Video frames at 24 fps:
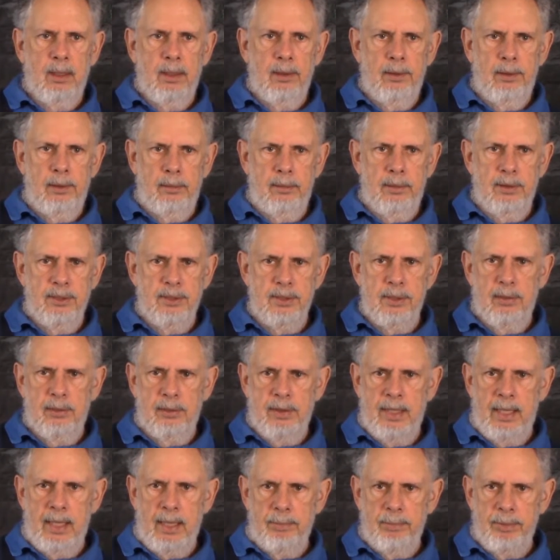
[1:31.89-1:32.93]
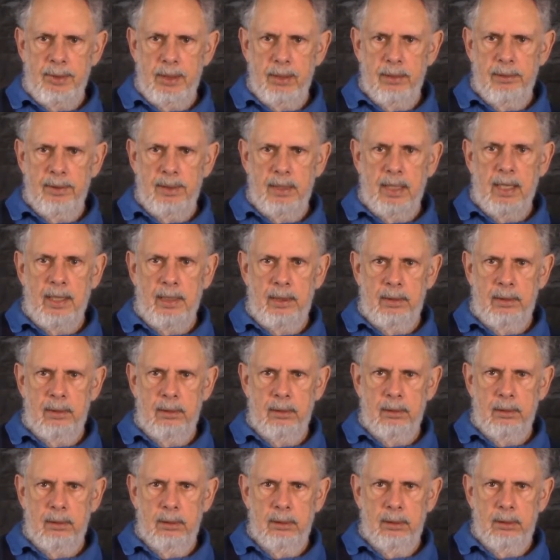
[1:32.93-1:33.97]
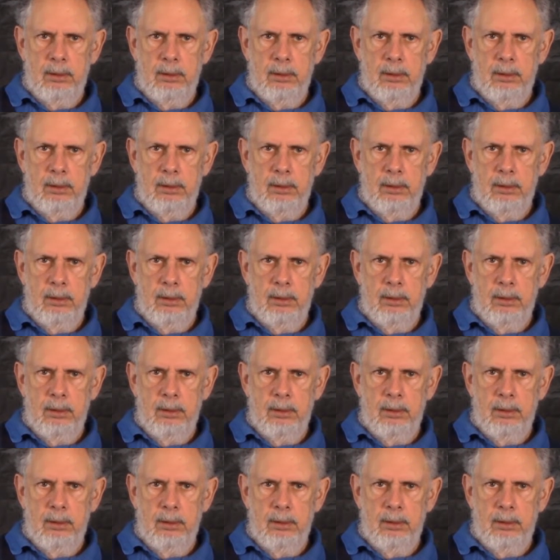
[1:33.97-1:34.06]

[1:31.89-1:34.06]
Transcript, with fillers: There is no gap here either.